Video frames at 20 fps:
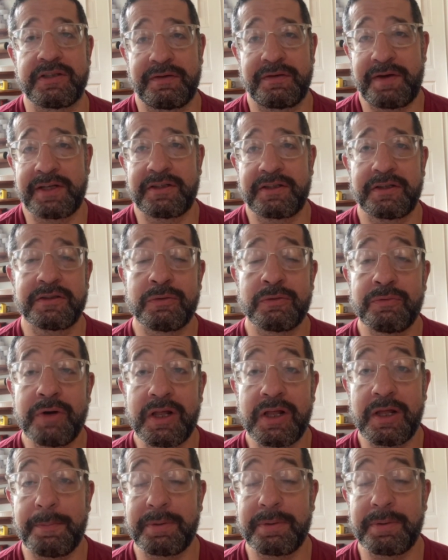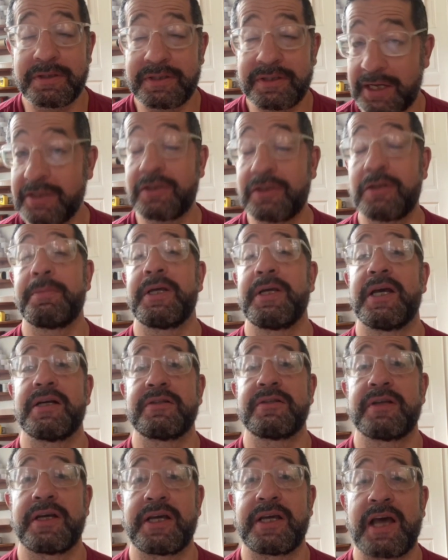In fact, it doesn't really pretend to be
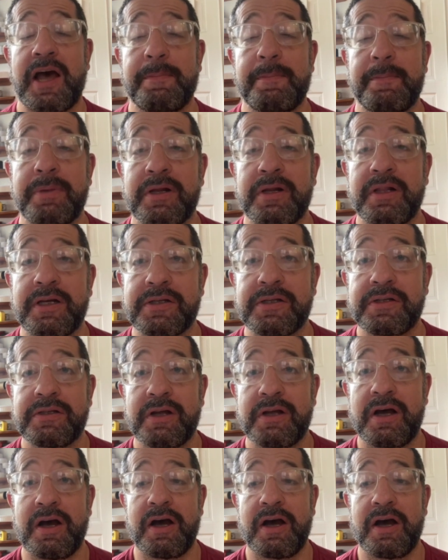anti-capitalist.